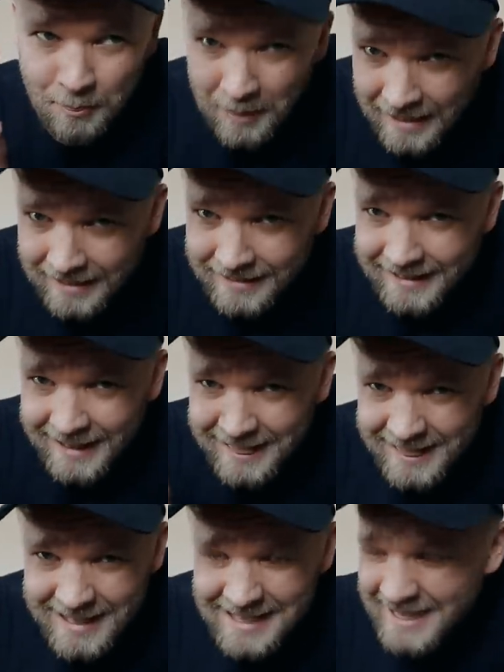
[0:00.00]
But the
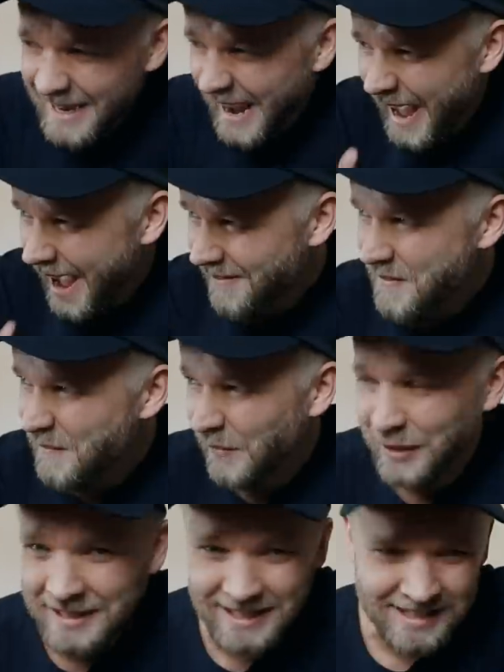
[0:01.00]
thing I haven't
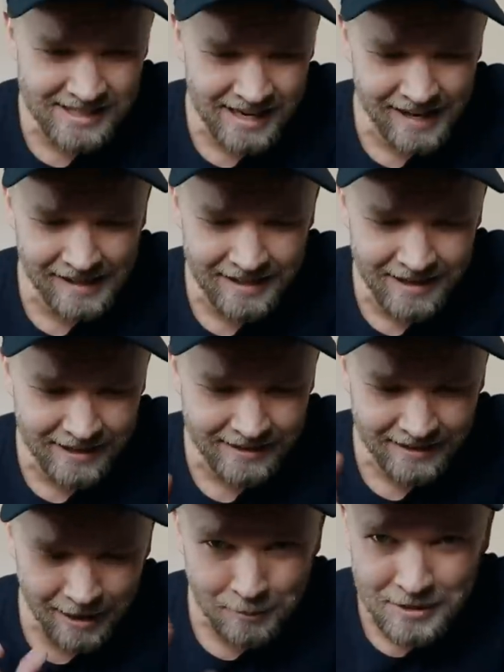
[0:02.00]
fully decided
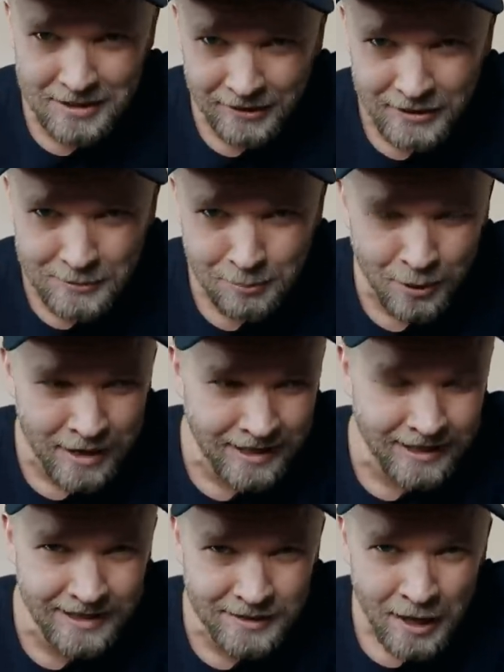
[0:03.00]
on up until this
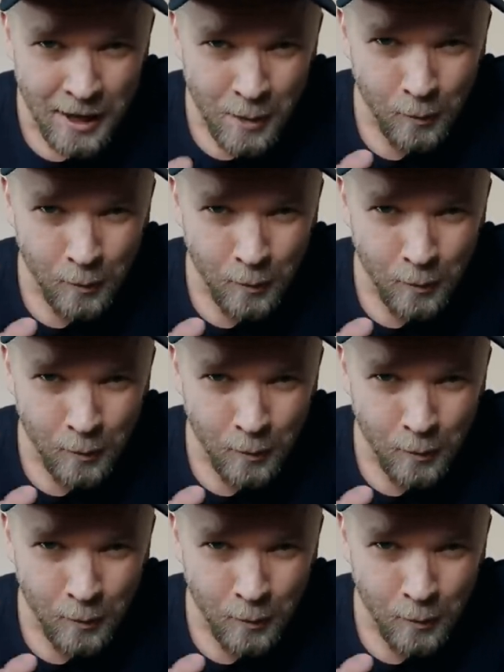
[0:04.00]
point is